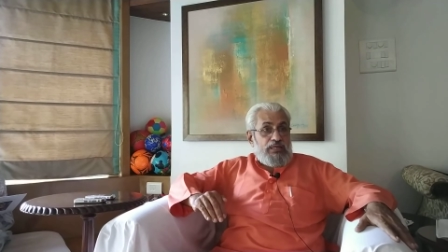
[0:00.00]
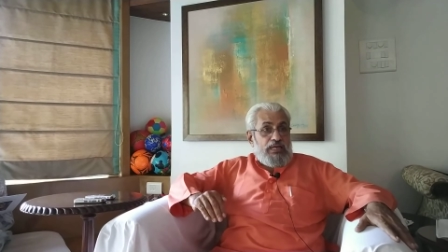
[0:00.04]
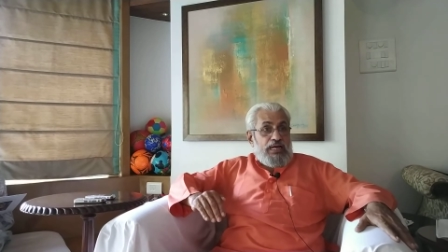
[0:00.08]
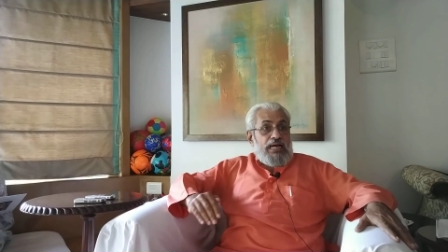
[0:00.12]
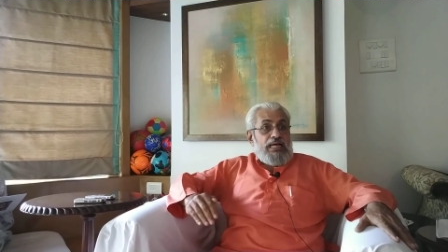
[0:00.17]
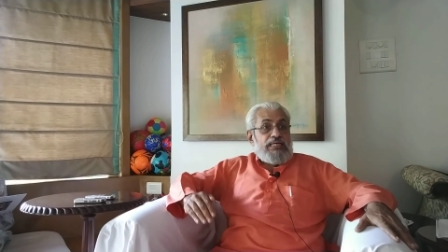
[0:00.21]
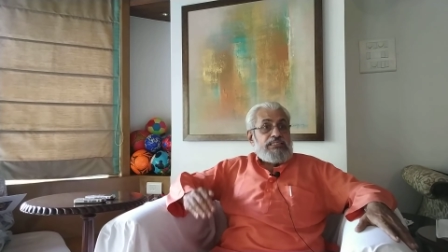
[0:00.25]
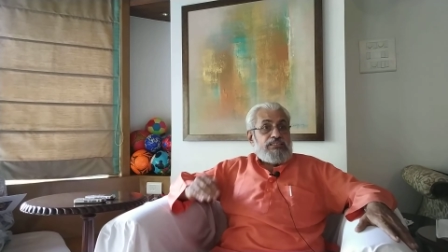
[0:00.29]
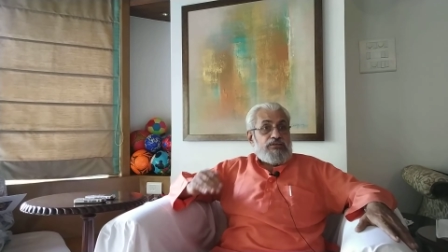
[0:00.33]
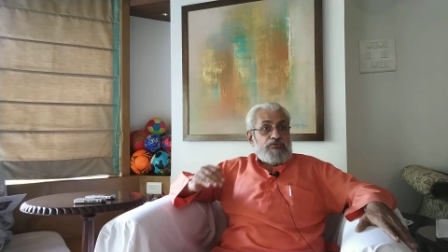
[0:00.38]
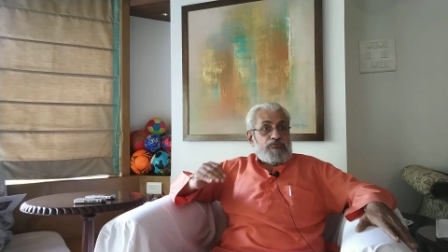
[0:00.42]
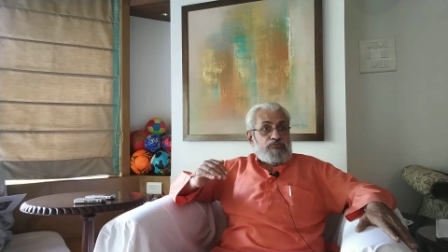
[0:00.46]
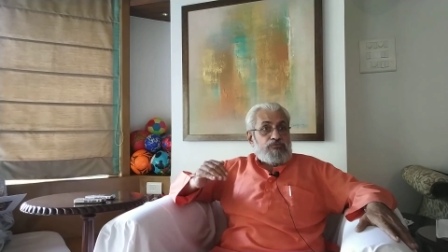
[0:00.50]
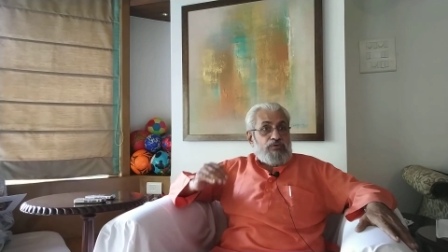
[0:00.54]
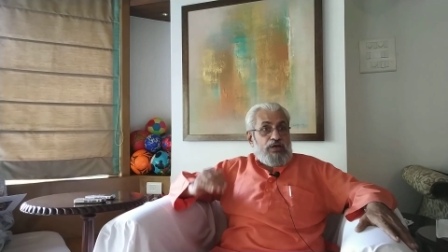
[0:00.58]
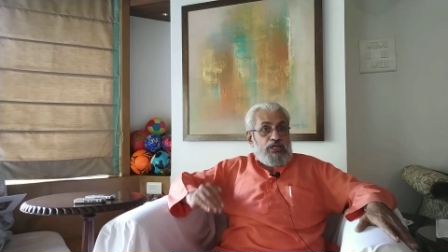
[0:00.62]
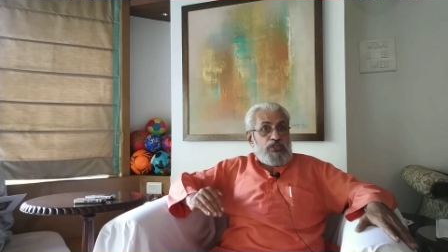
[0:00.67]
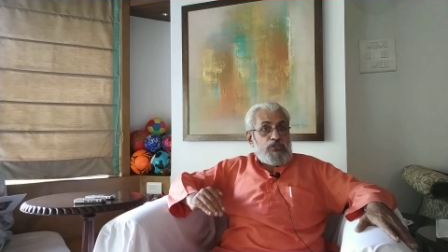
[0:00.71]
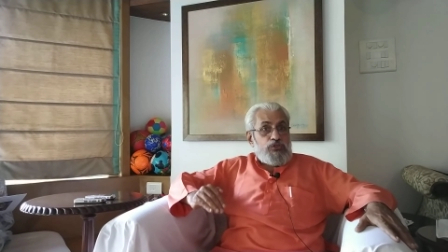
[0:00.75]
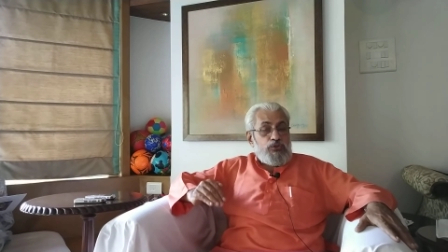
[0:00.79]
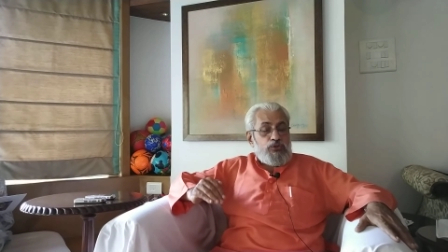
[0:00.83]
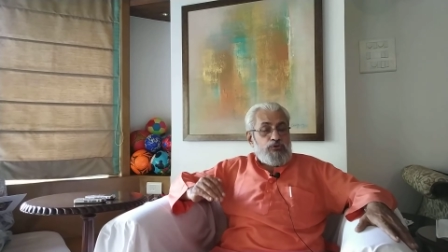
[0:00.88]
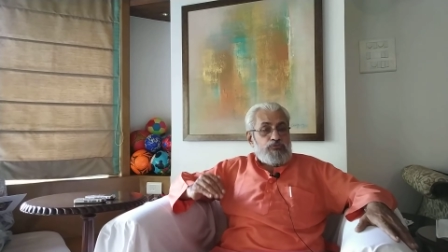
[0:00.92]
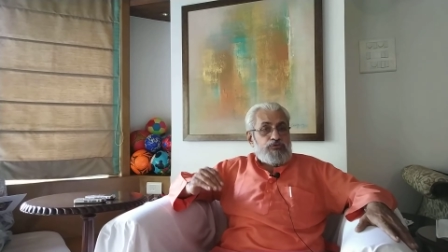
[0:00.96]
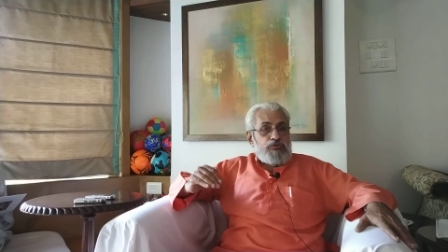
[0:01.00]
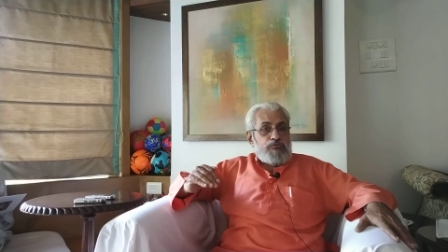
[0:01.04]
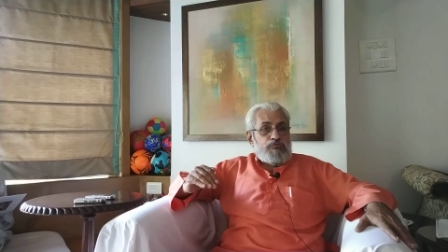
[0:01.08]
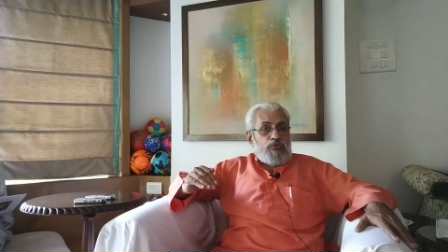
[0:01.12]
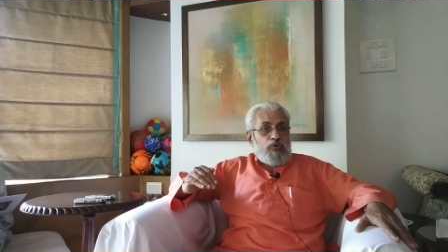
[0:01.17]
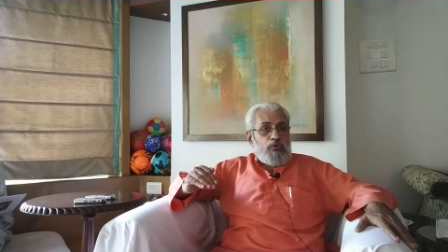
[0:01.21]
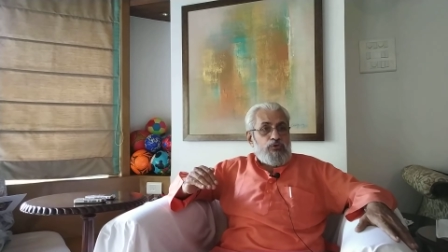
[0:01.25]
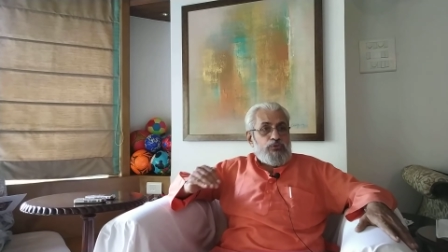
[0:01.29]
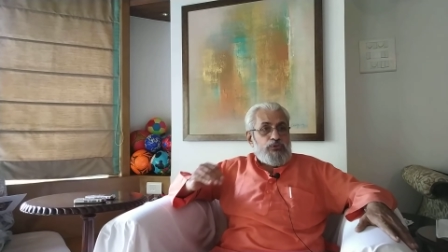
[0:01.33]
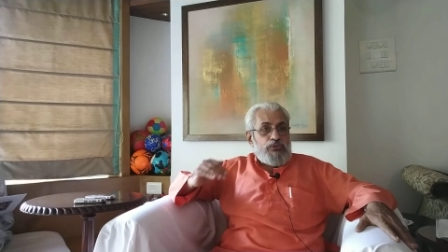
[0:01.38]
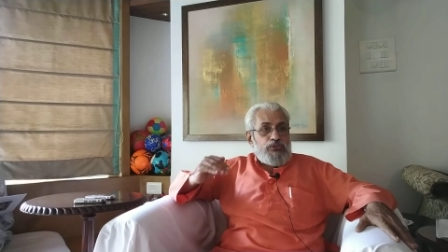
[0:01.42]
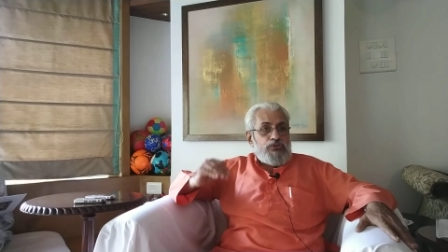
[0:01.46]
As a value, if you
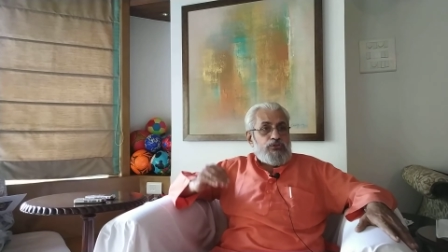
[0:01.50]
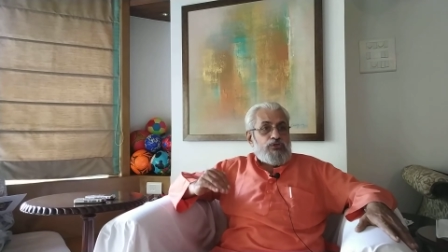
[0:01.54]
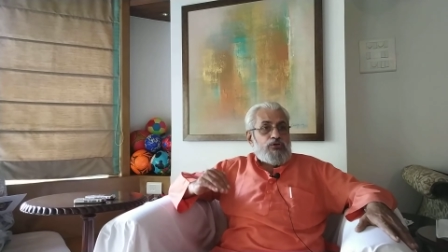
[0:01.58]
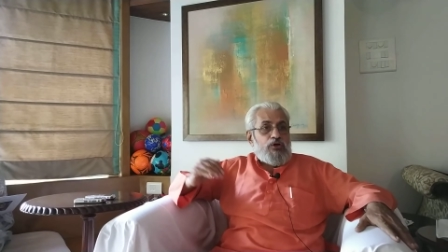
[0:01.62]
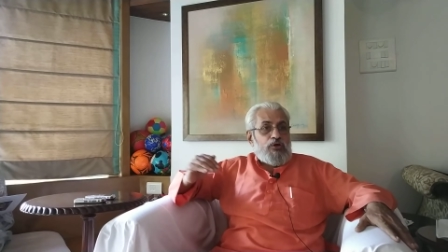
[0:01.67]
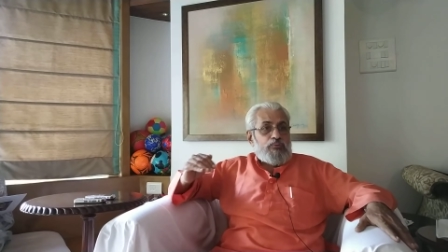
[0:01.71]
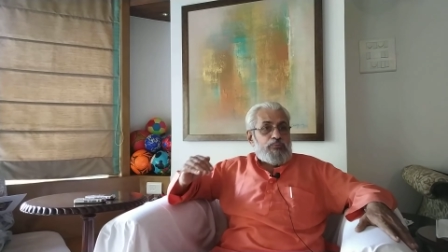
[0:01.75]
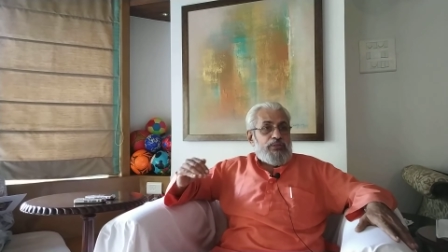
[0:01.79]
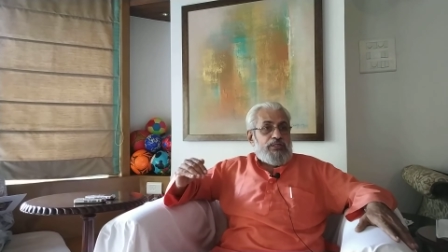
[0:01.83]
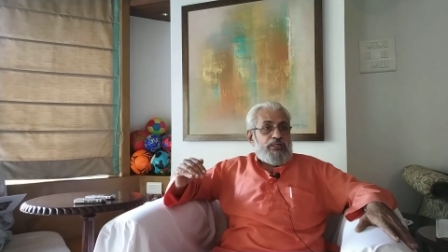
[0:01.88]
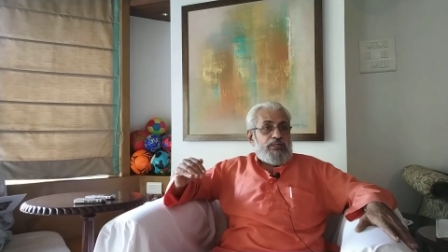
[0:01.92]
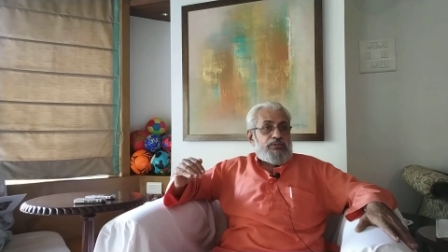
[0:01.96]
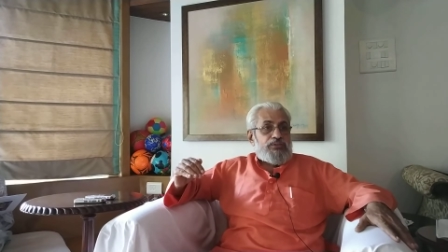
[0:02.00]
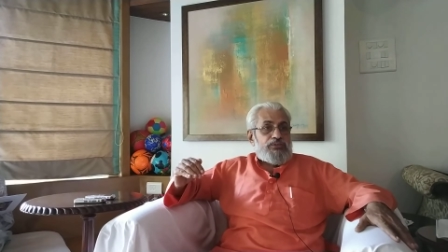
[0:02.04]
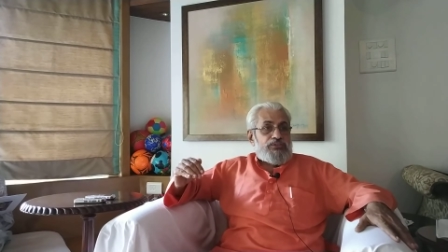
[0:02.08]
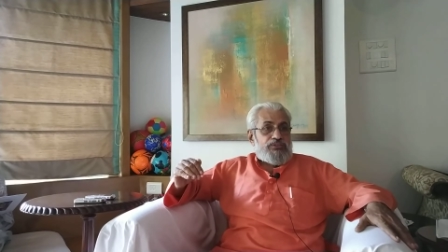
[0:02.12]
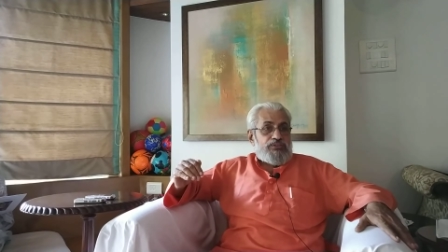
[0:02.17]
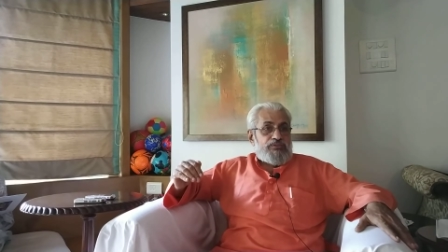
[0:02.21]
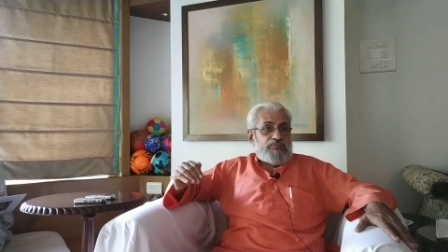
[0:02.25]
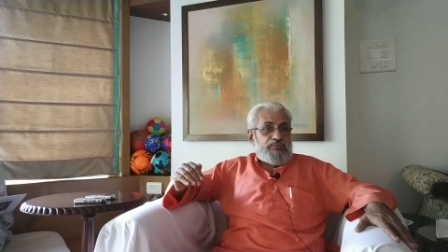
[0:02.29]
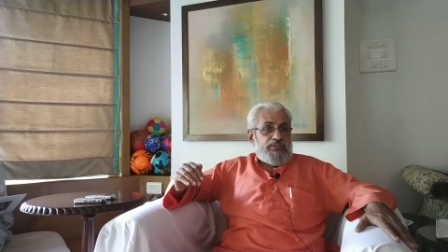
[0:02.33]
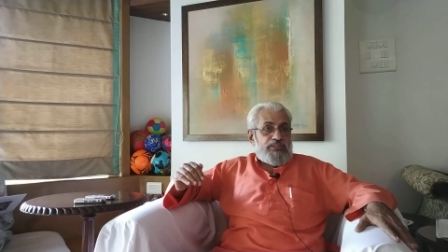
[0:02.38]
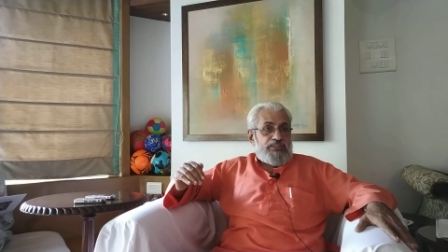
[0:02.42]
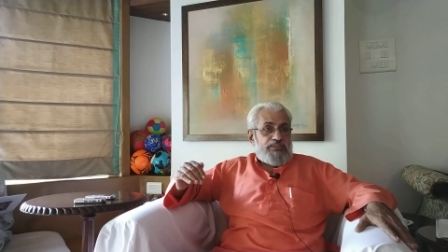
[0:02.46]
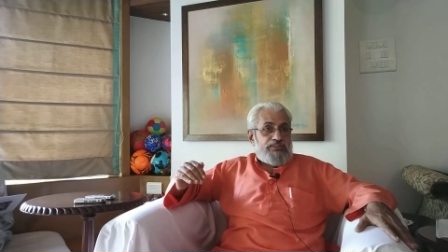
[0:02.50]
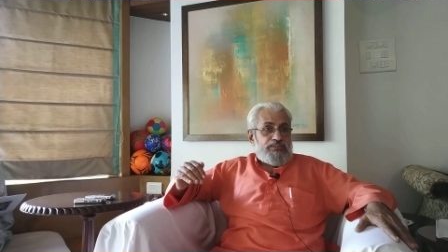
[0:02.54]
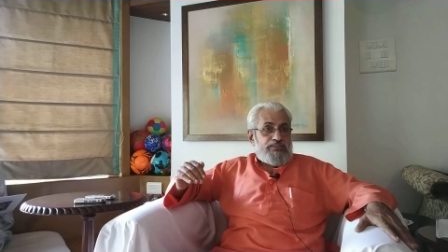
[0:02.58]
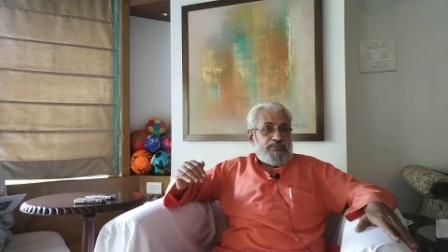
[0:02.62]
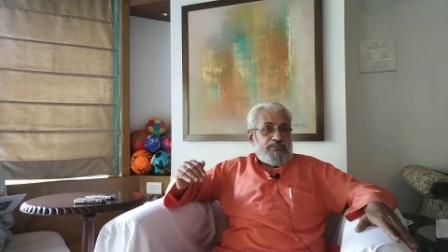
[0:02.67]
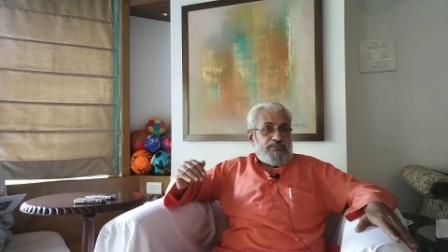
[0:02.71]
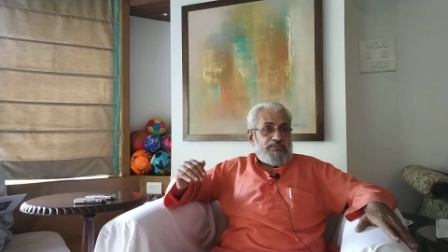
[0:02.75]
follow it, you will not be conditioned by it.